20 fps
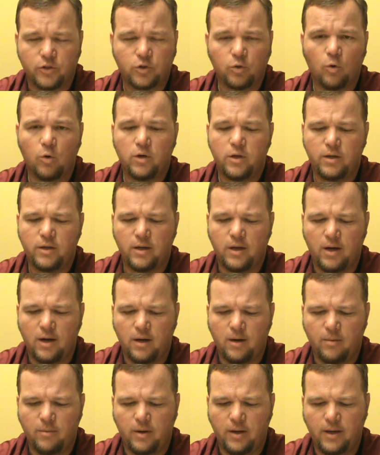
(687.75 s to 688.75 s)
Sort
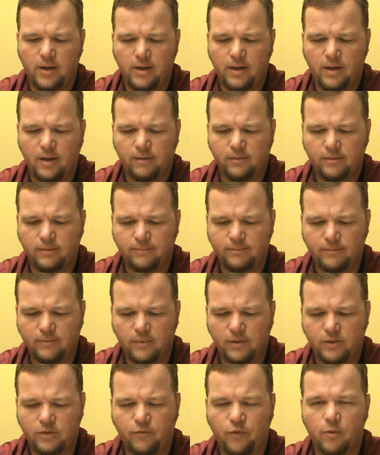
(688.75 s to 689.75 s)
of.
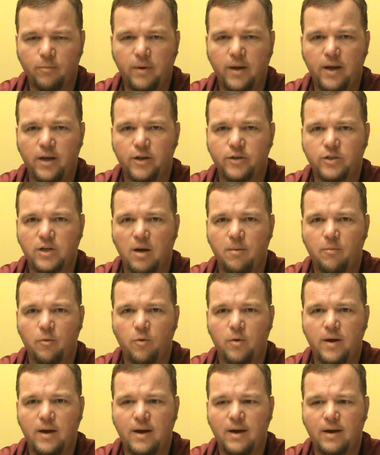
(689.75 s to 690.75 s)
For me, a
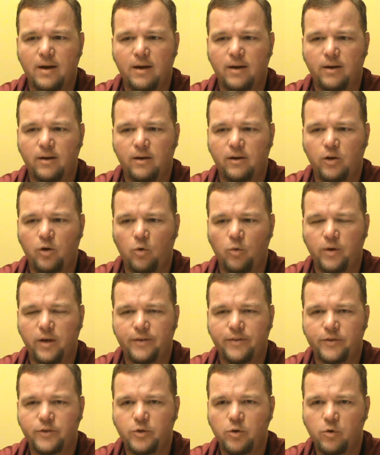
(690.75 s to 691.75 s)
jamboree, you only
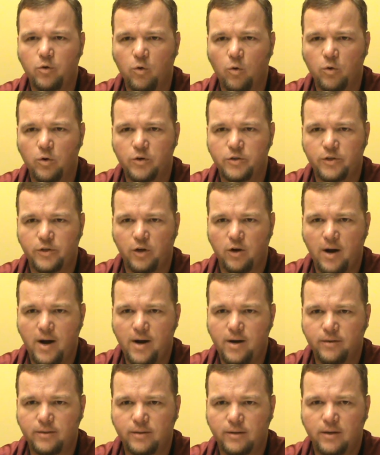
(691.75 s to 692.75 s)
get the 2 quarters and you're
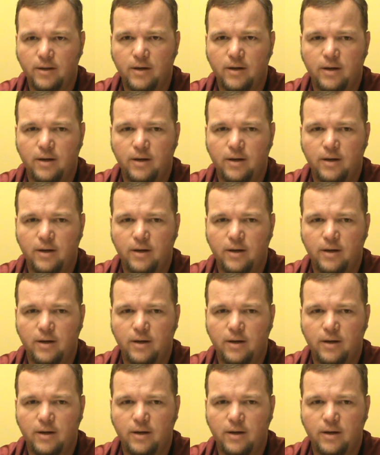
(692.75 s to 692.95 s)
out,